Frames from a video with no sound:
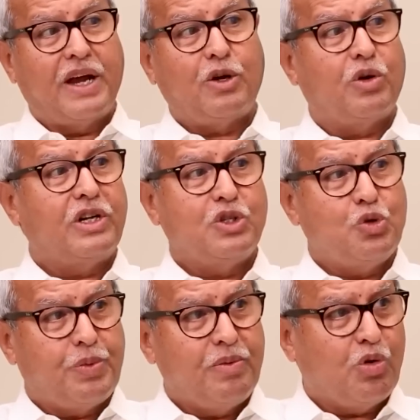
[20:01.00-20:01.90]
Court and
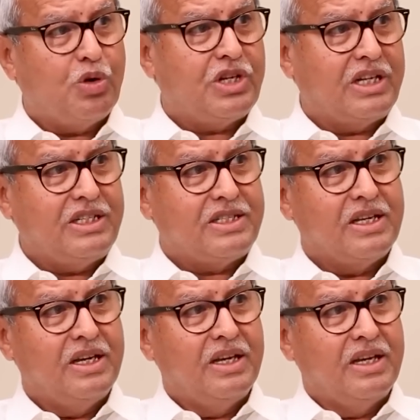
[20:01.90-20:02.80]
Supreme Court judges.
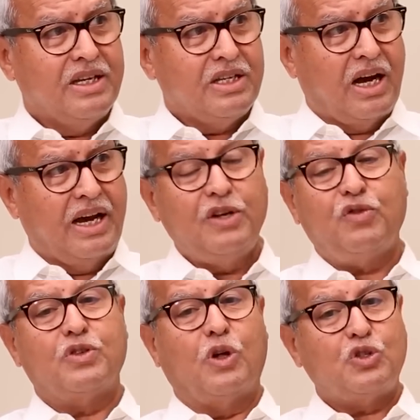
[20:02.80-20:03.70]
It
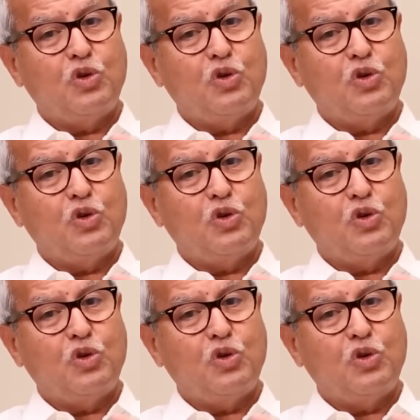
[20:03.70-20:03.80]
was also